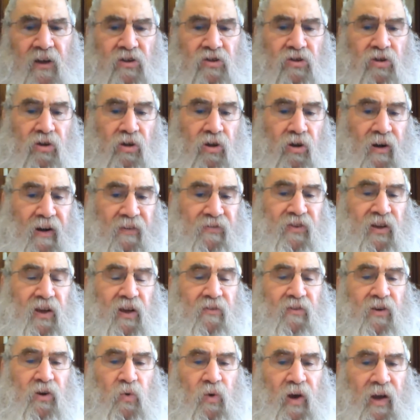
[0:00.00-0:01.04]
so you don't have to
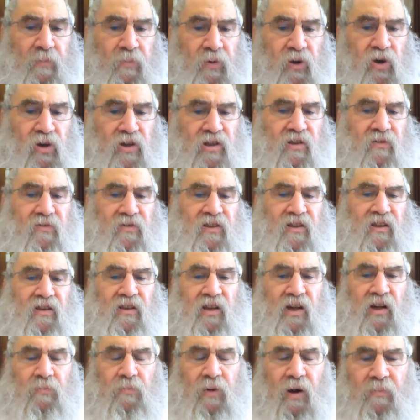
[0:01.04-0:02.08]
give it away because of it's a
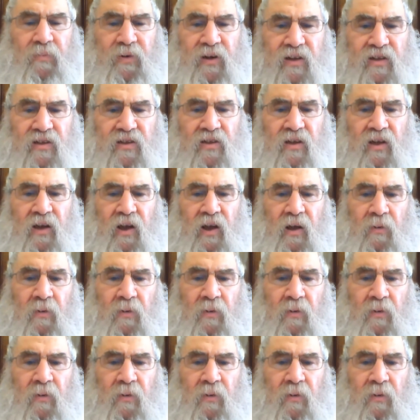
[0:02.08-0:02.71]
din imominus.